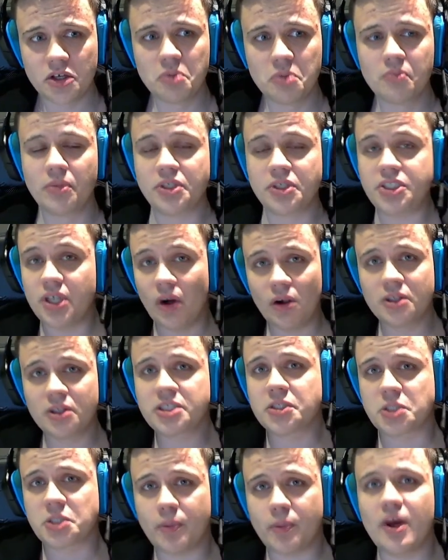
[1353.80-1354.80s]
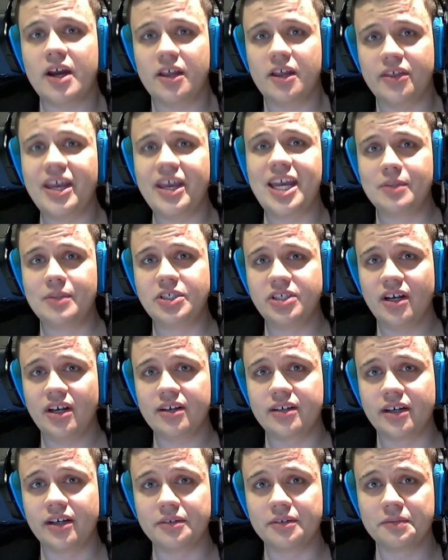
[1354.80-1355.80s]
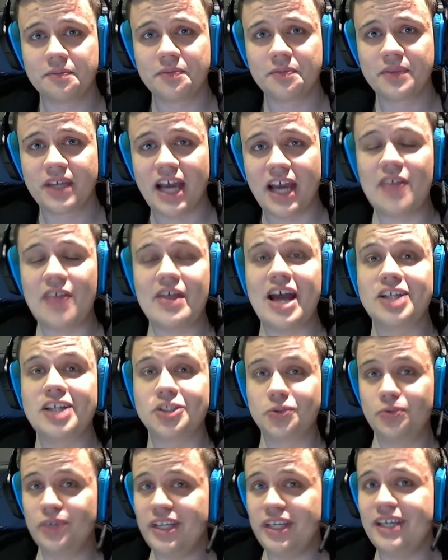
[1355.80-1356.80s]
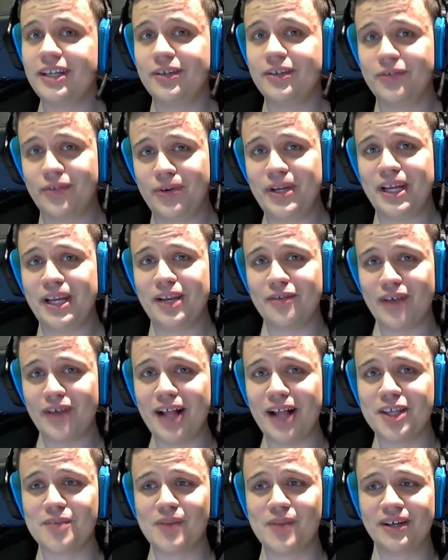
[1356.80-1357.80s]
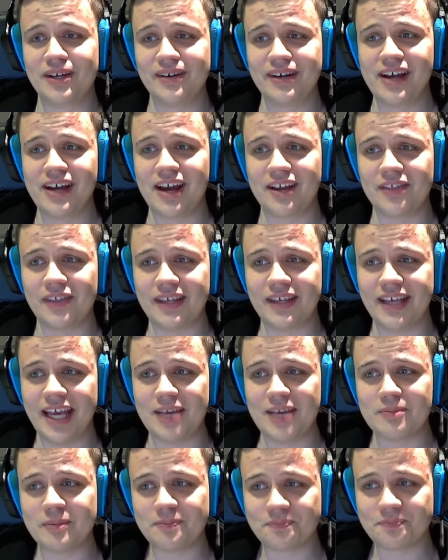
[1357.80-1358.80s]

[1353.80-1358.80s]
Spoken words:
But you also spotted the enemy jungler. And that's really, really valuable early on in the game.